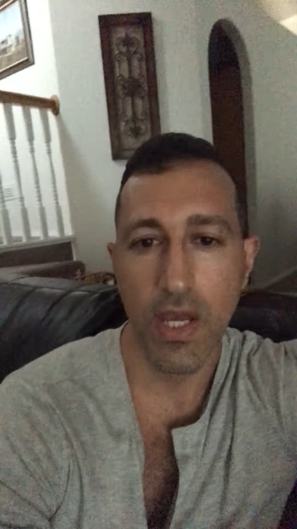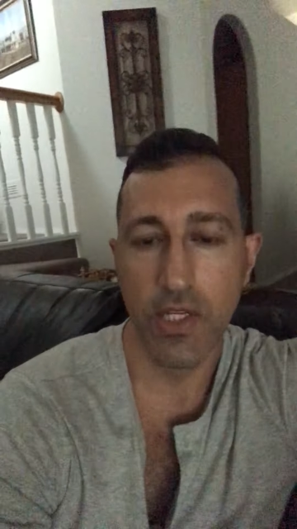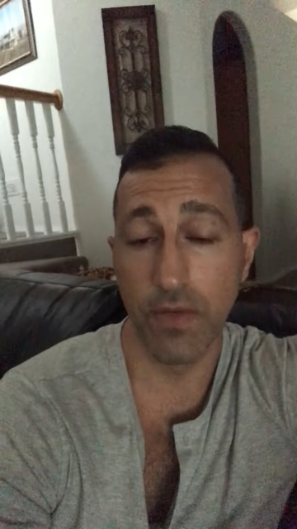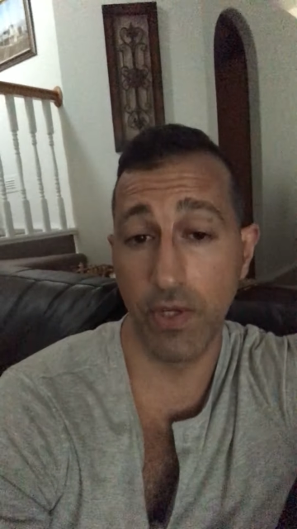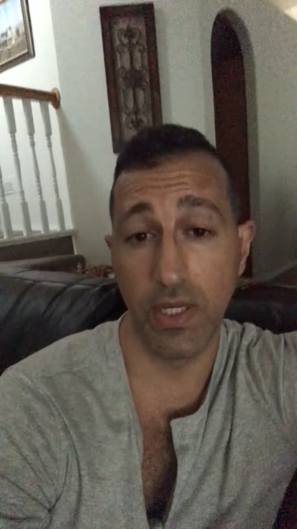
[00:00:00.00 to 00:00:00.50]

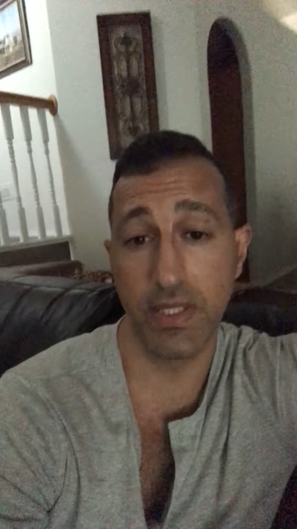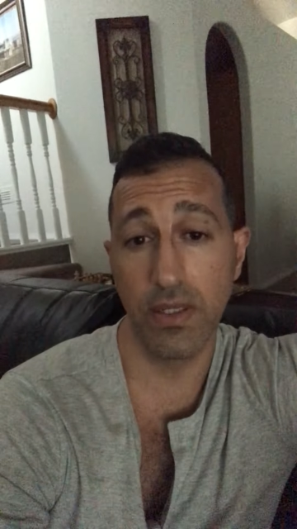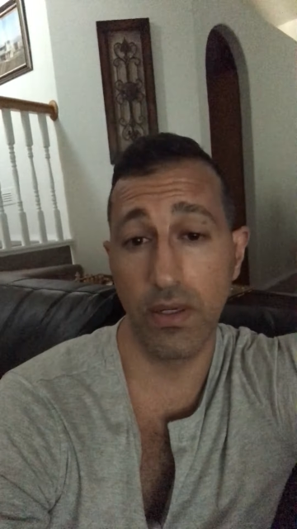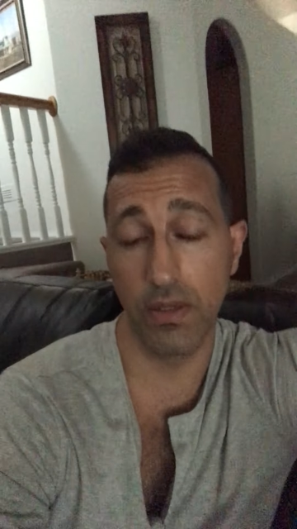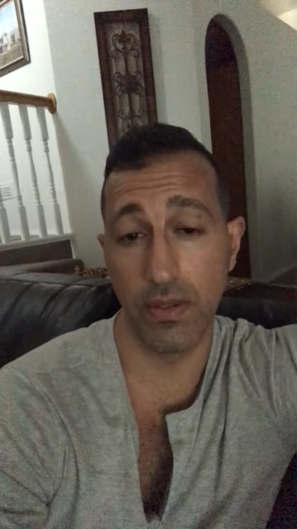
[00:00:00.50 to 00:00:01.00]
So if you
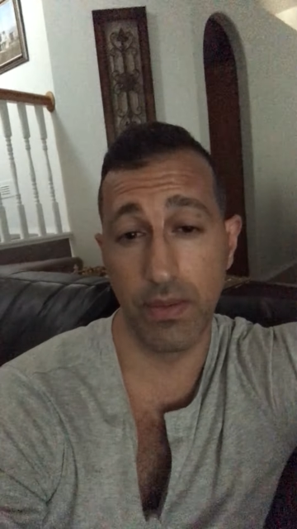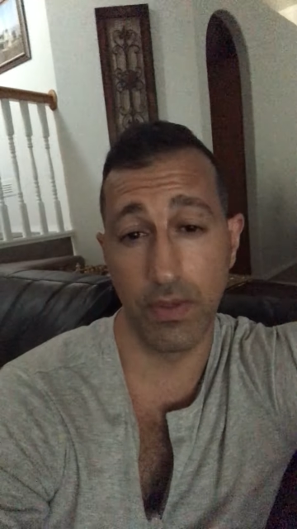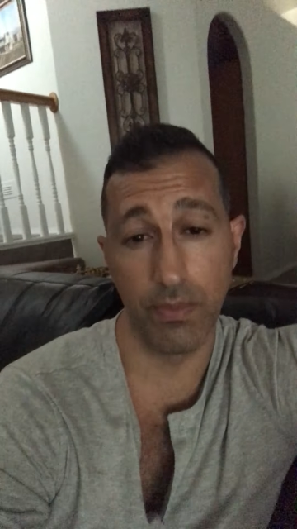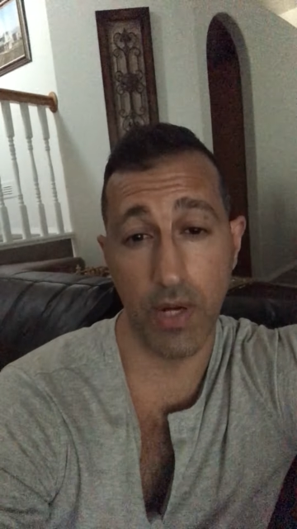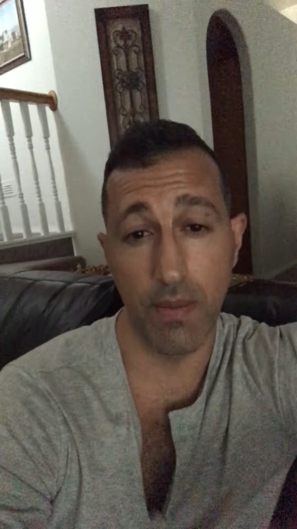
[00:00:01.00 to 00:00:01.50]
consider
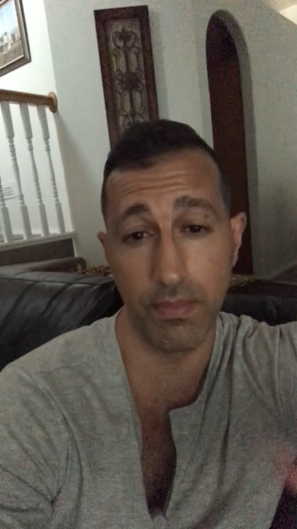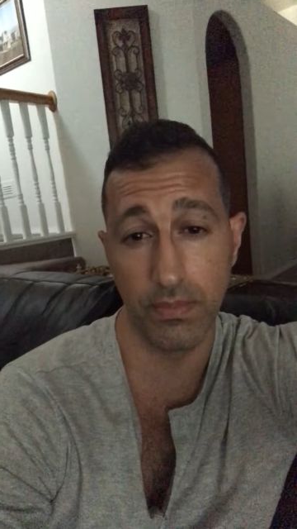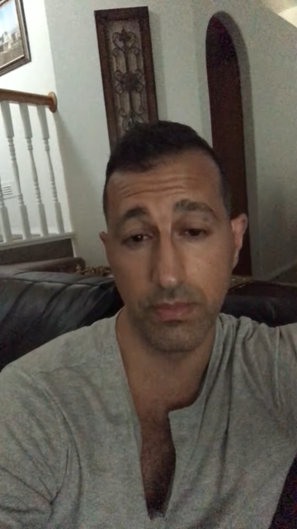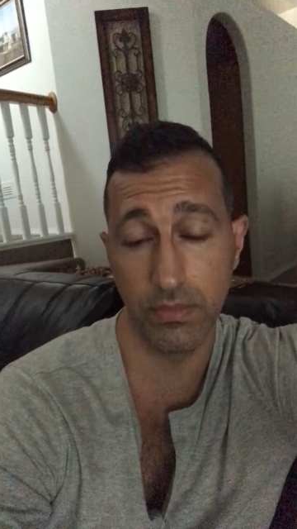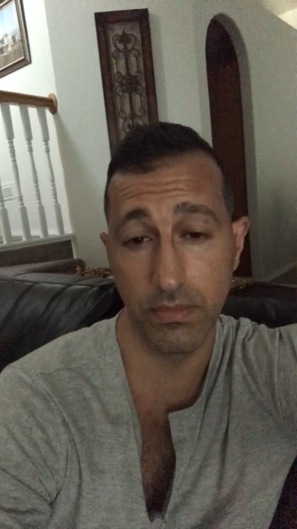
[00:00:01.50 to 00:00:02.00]
the
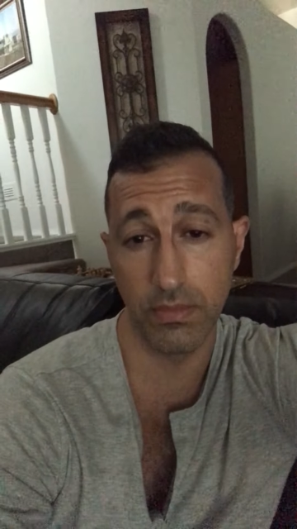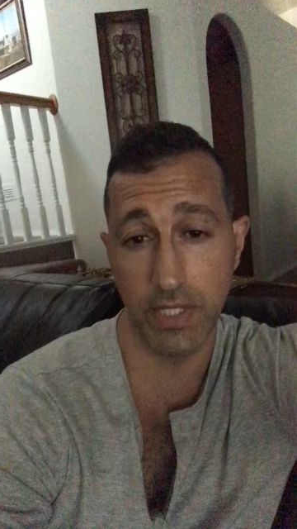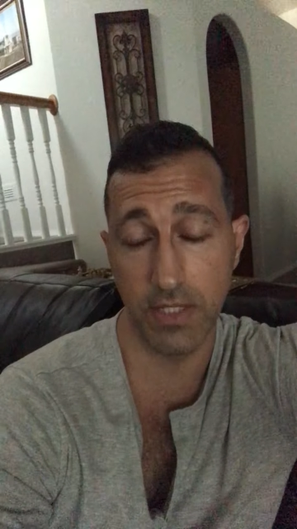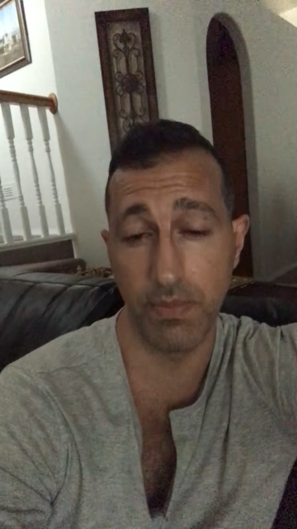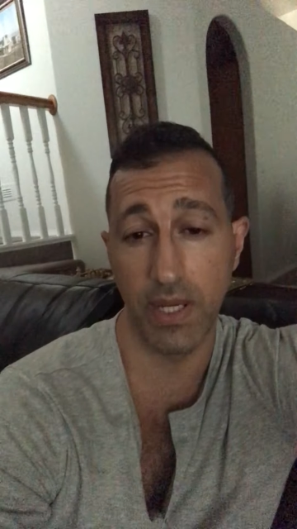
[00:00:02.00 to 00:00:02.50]
problem
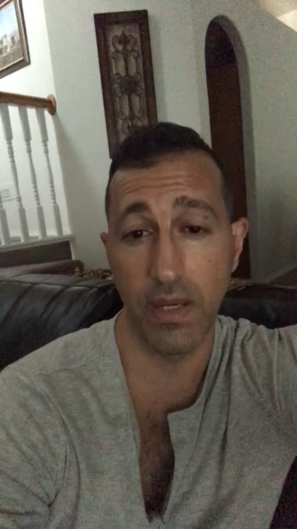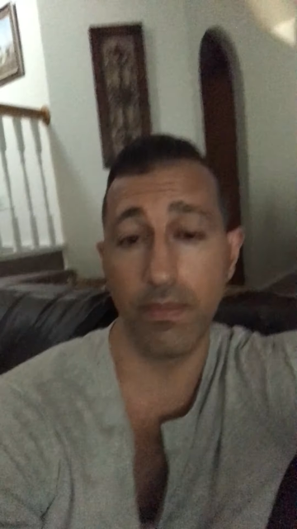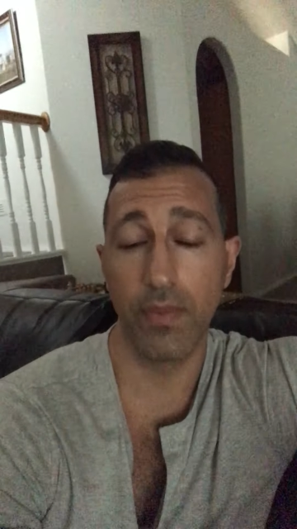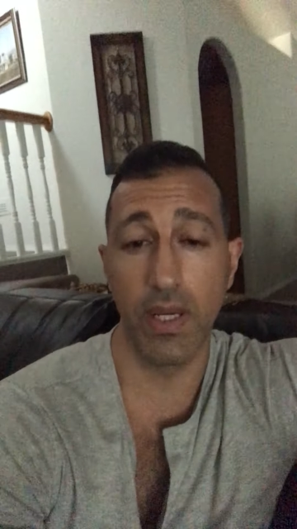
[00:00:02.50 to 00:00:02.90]
dyspnea